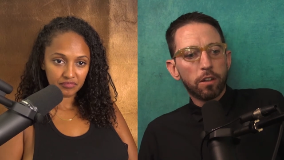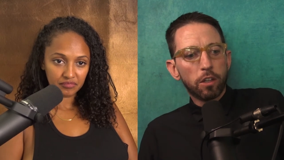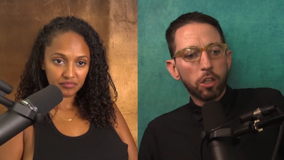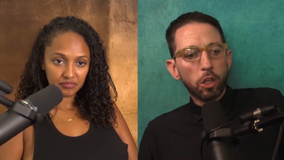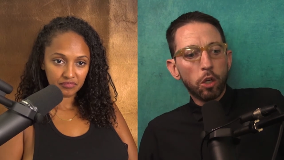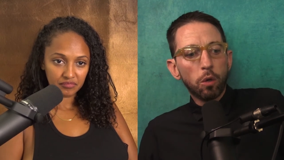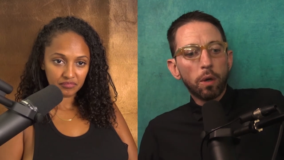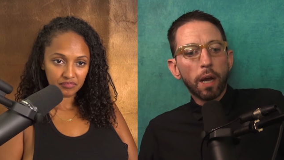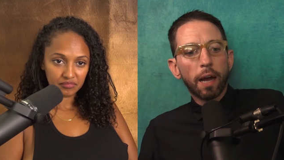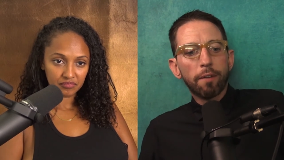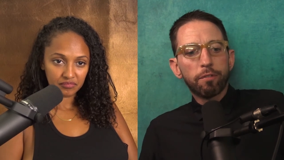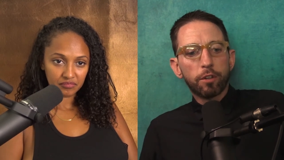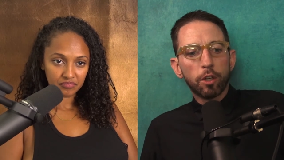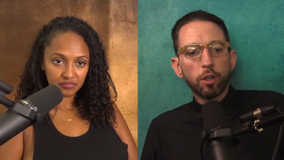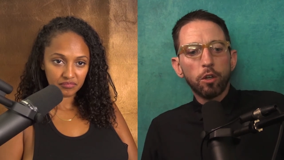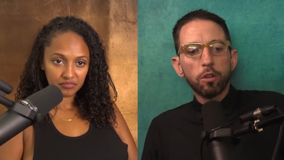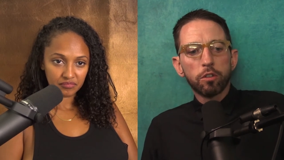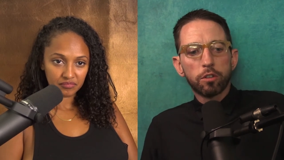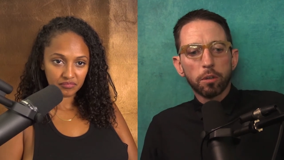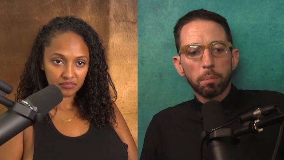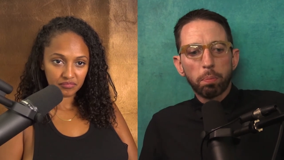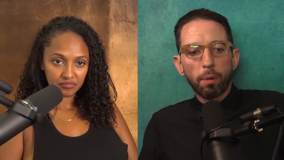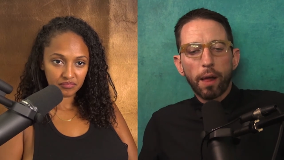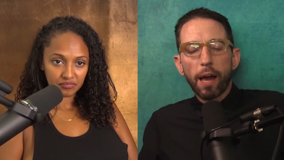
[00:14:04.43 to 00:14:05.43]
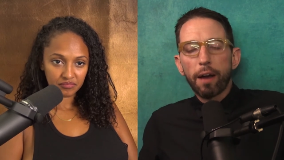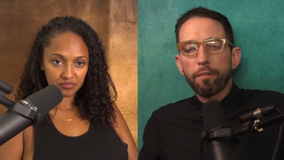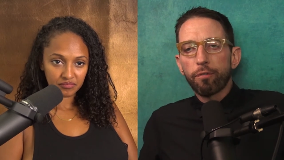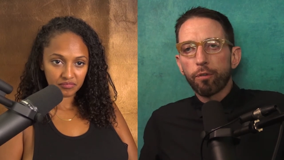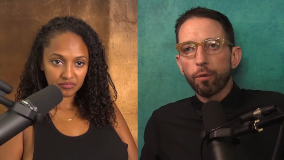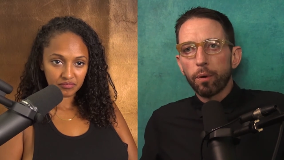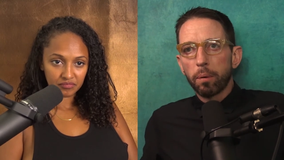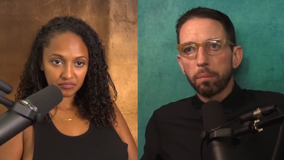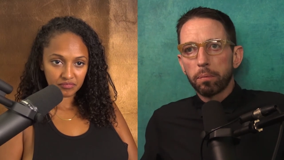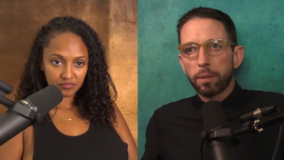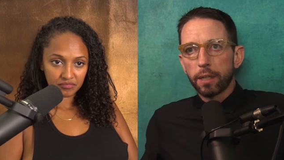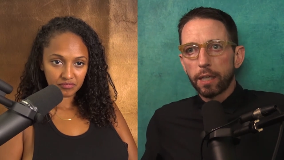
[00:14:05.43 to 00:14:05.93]
Speaker 1: you have to use your
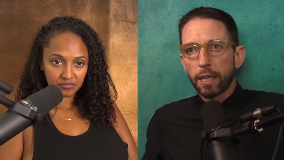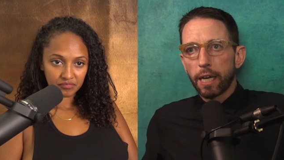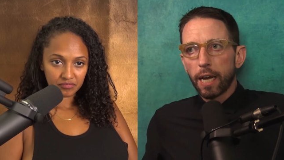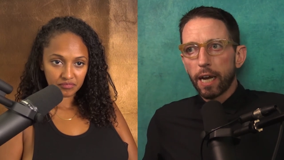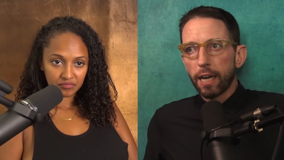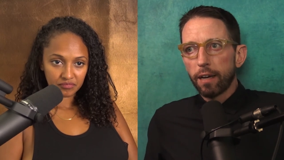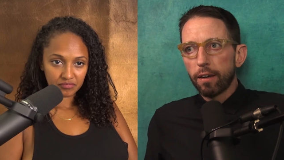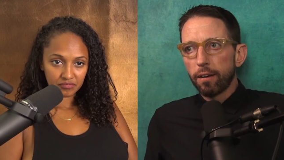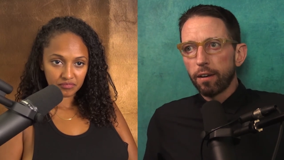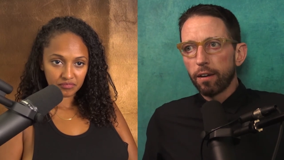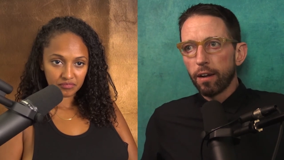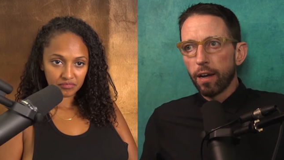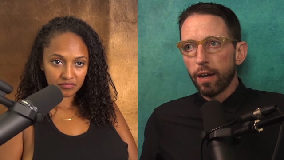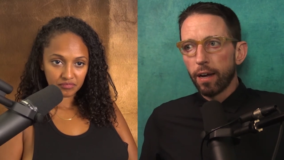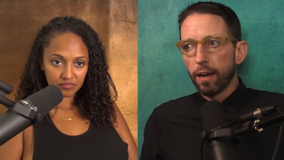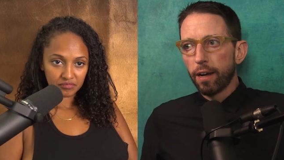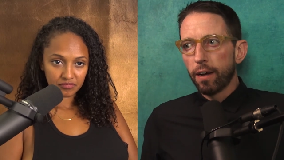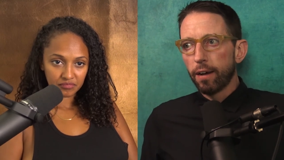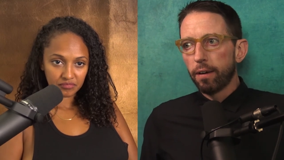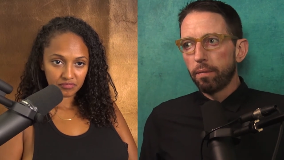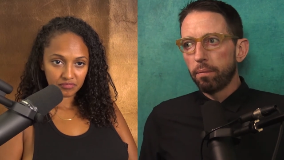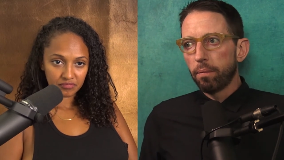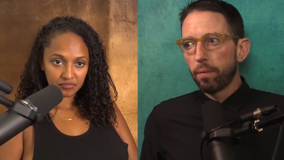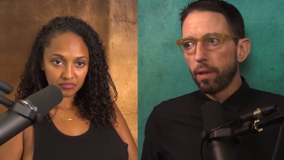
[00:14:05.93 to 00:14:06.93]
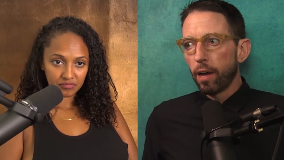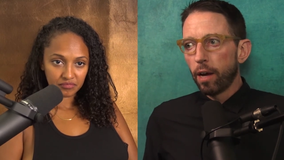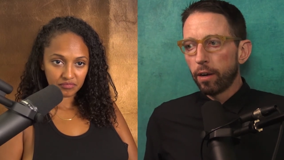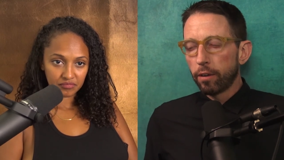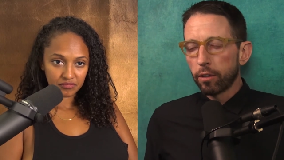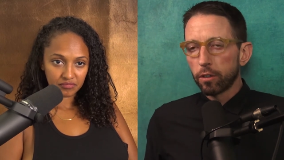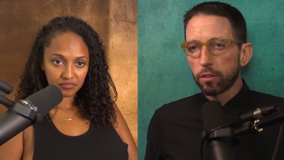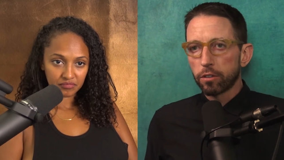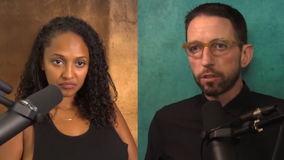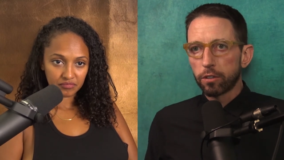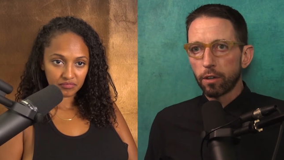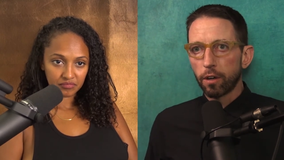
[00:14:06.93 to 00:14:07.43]
platform to get uh,
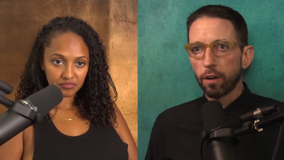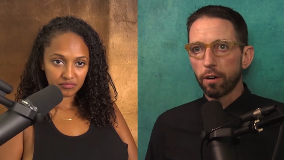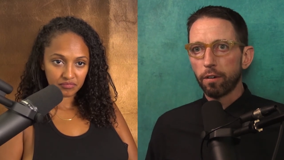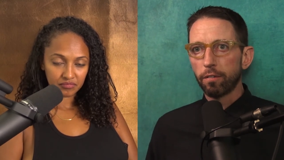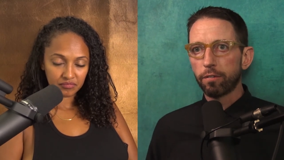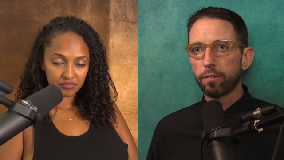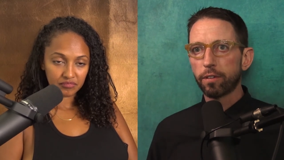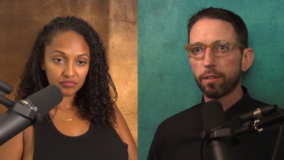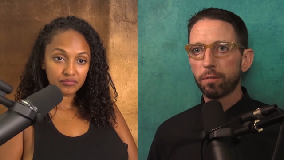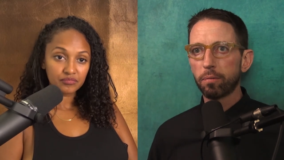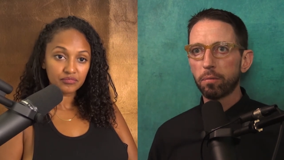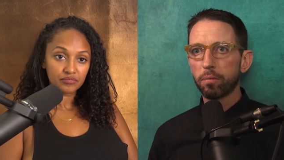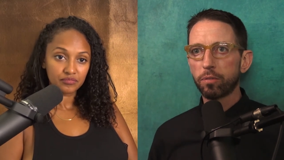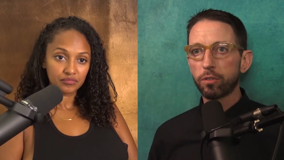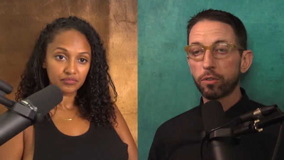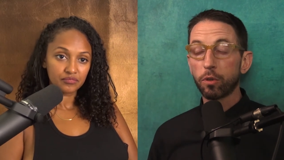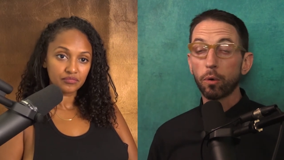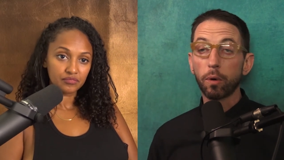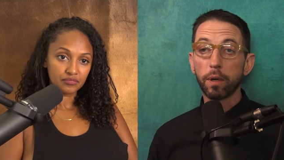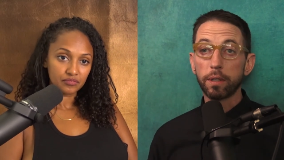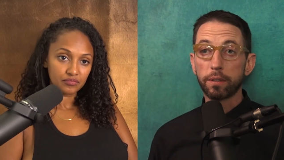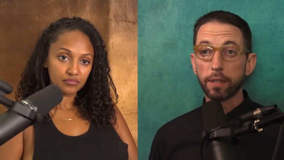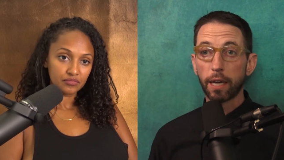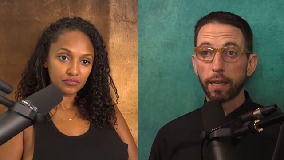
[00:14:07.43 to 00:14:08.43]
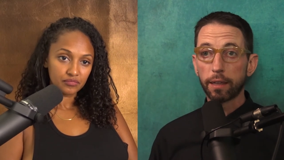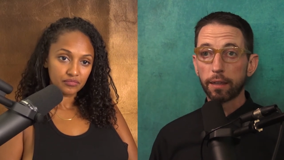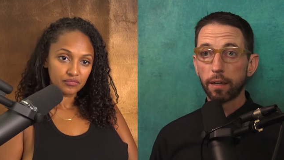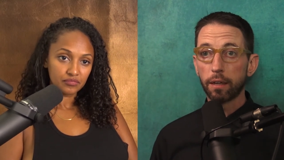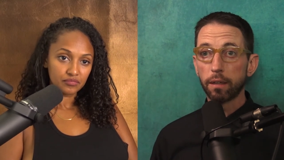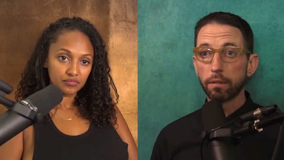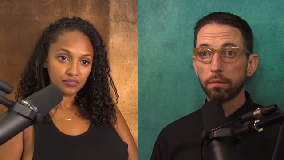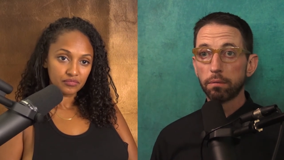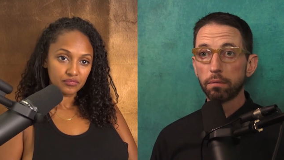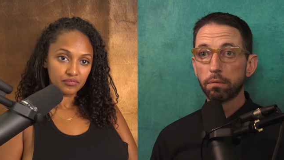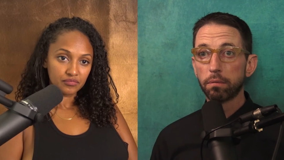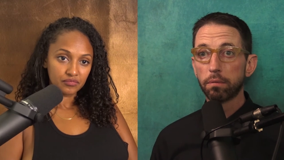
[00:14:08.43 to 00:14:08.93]
underserved stories out
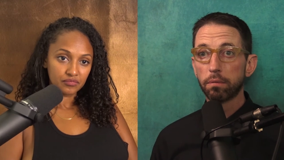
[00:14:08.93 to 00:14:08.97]
there,